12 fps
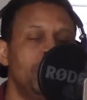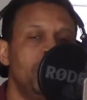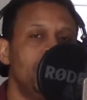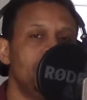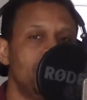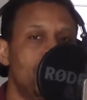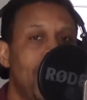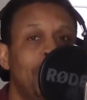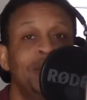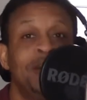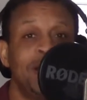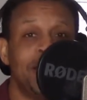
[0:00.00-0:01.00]
So I'm
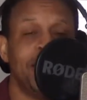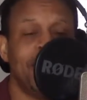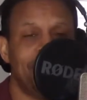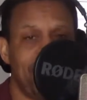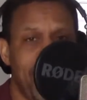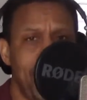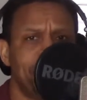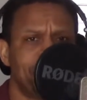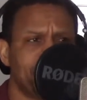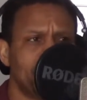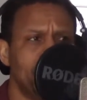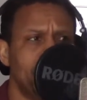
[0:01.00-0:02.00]
looking at that.
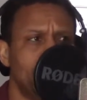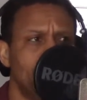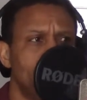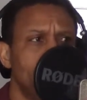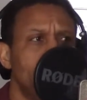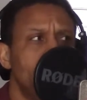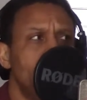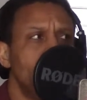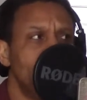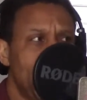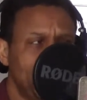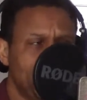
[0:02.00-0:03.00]

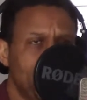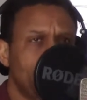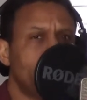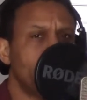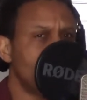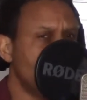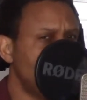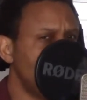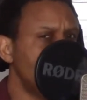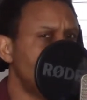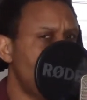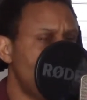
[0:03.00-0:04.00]
Not sure if I'm going to start it
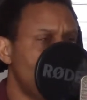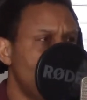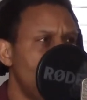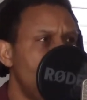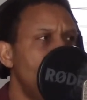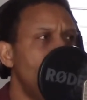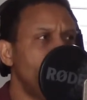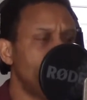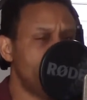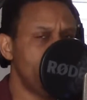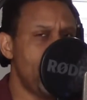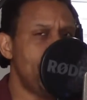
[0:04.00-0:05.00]
tomorrow, but if
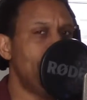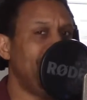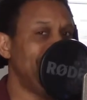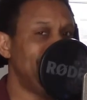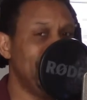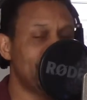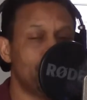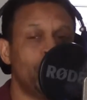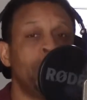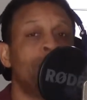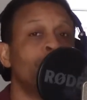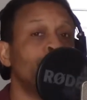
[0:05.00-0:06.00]
not, by next week
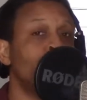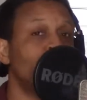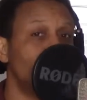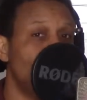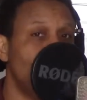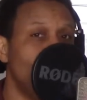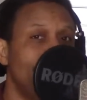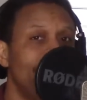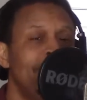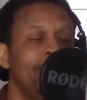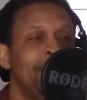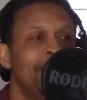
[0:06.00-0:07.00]
for sure.
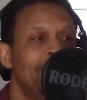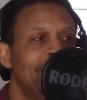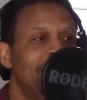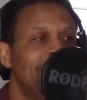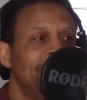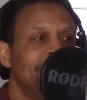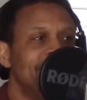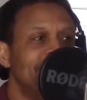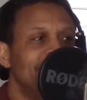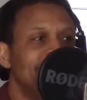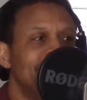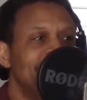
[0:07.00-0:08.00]

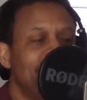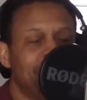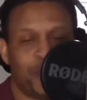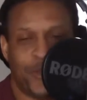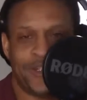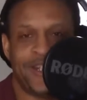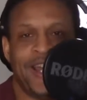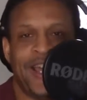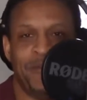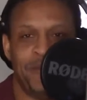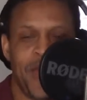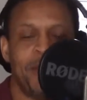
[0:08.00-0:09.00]
Not sure on the name
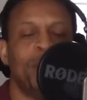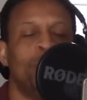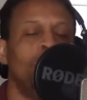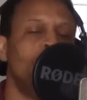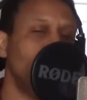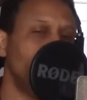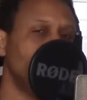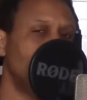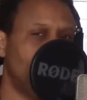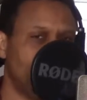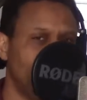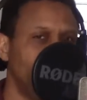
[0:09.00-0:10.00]
yet, but we'll get going
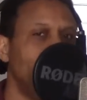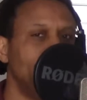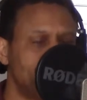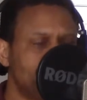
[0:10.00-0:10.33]
on that.